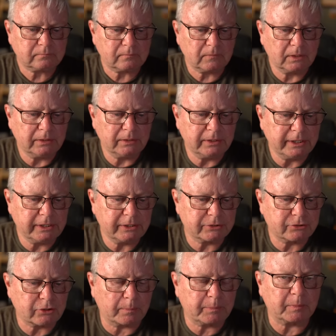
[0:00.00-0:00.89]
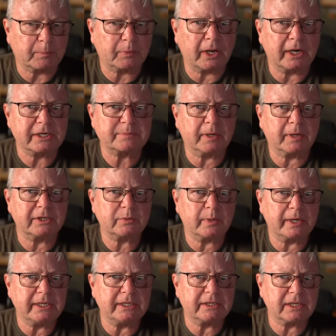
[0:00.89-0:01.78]
You need to drop the price by
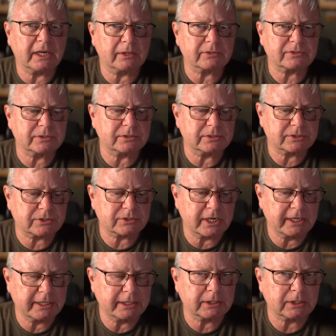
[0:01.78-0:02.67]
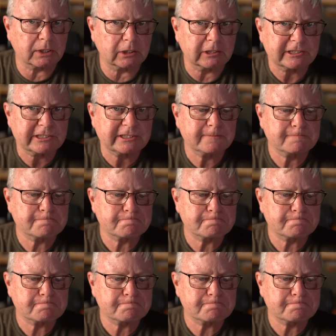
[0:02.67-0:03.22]
twenty thousand Australian dollars.